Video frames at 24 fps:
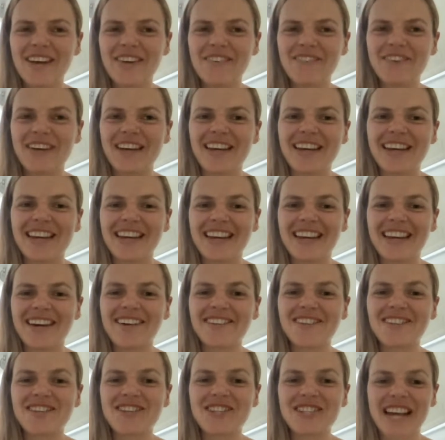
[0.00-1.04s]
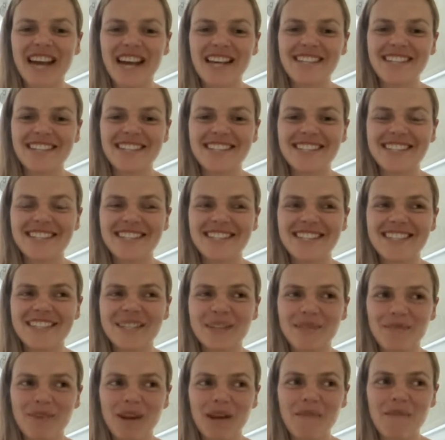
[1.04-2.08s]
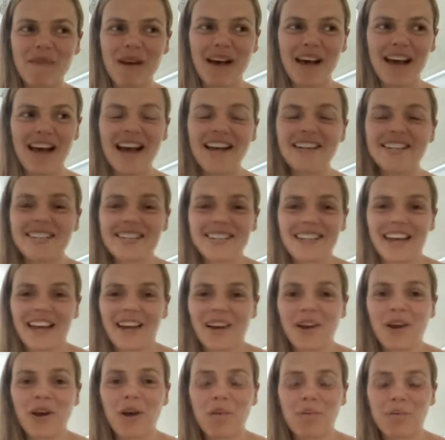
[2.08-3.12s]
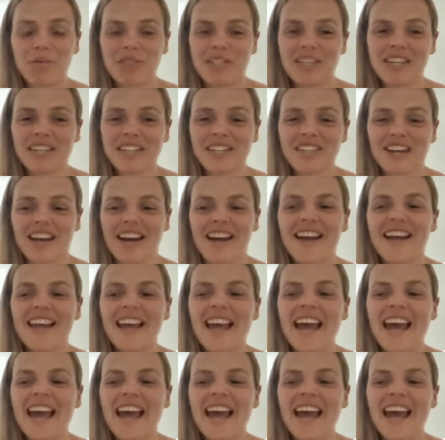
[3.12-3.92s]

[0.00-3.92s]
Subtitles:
we got to taste gymnema as like a herbal tincture,